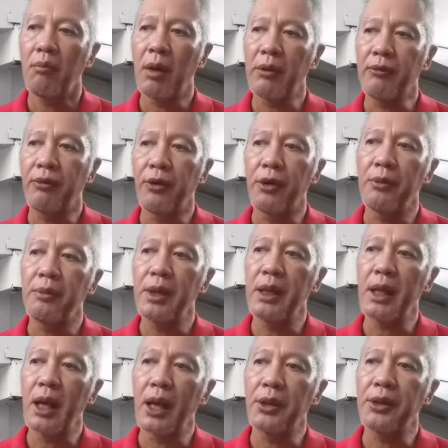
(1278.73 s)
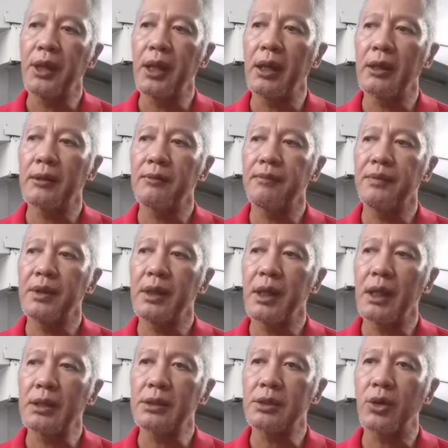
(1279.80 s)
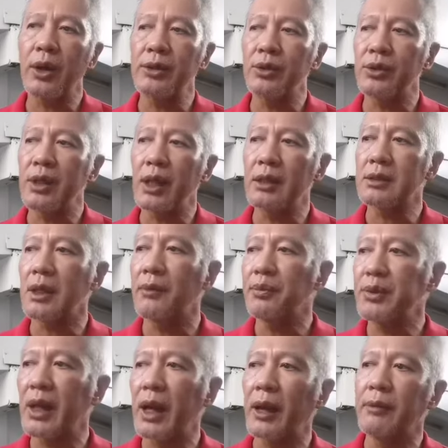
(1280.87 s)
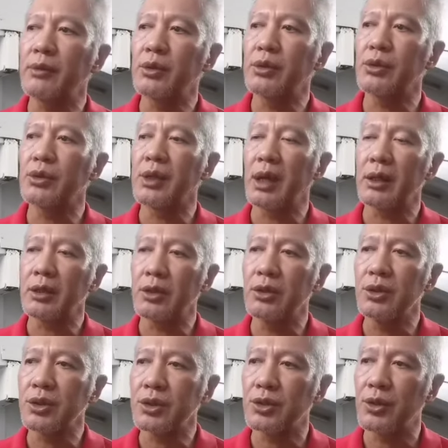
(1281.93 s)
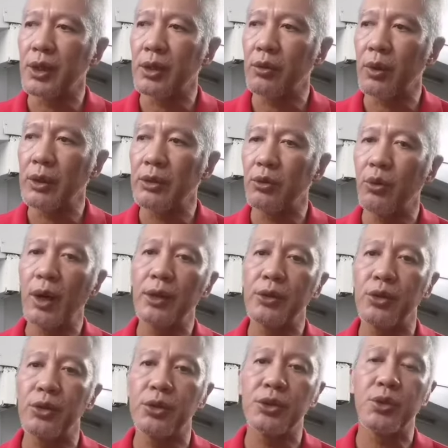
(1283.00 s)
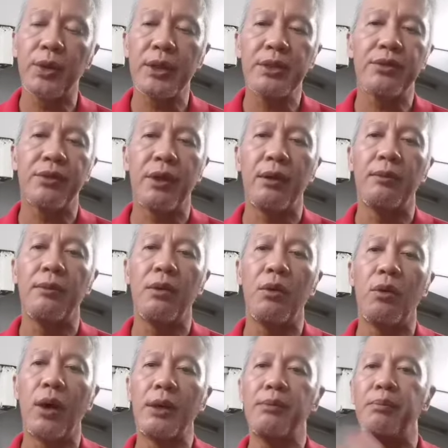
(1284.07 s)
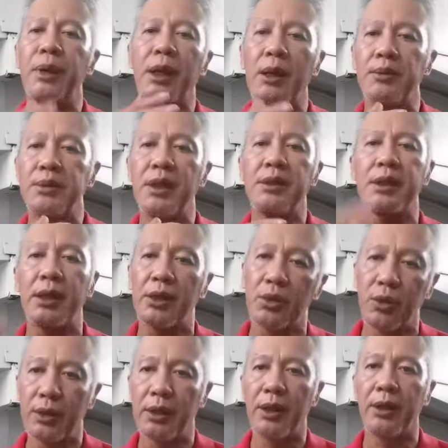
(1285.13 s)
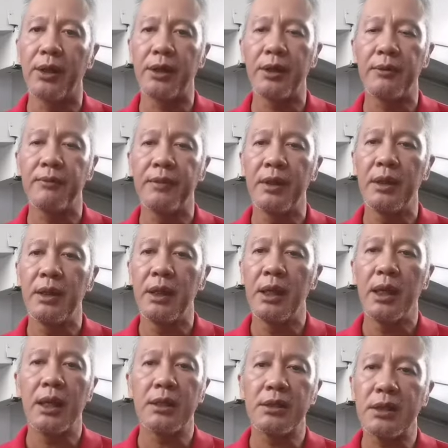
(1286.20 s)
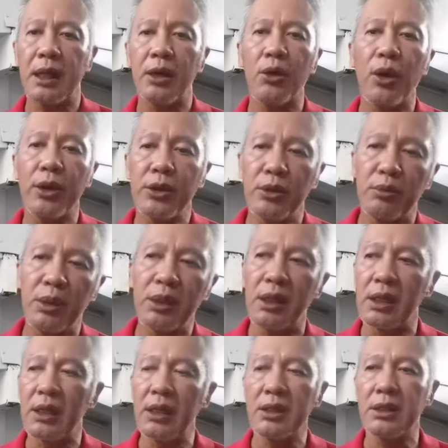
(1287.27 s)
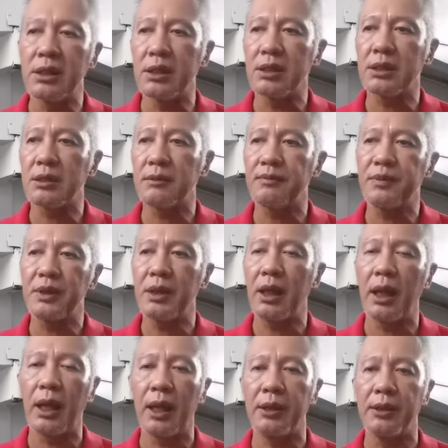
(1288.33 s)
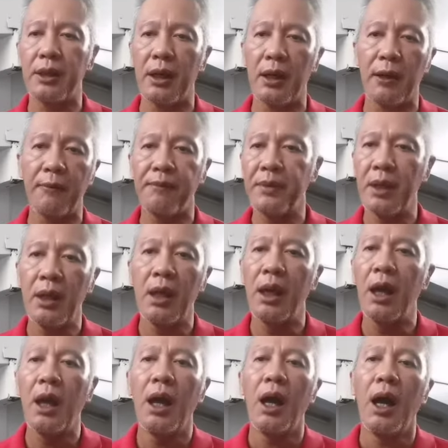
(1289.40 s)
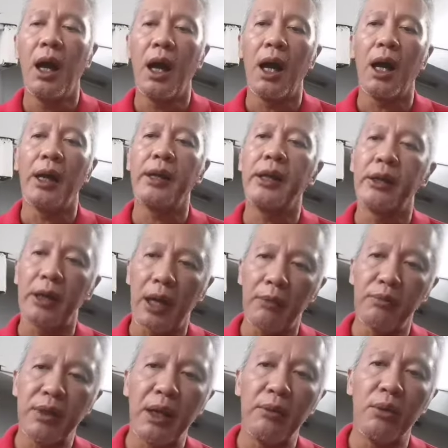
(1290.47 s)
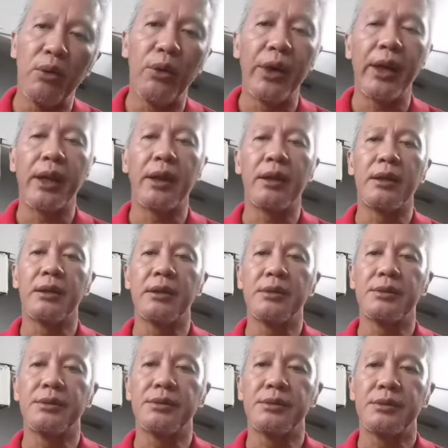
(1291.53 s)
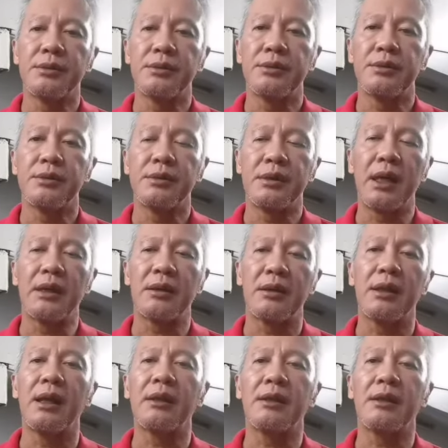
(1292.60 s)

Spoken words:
but for me, I think it's going to take some time to get used to it when you want to switch from one pickup setting to another. It's not going to be the easiest. And here I'm demoing that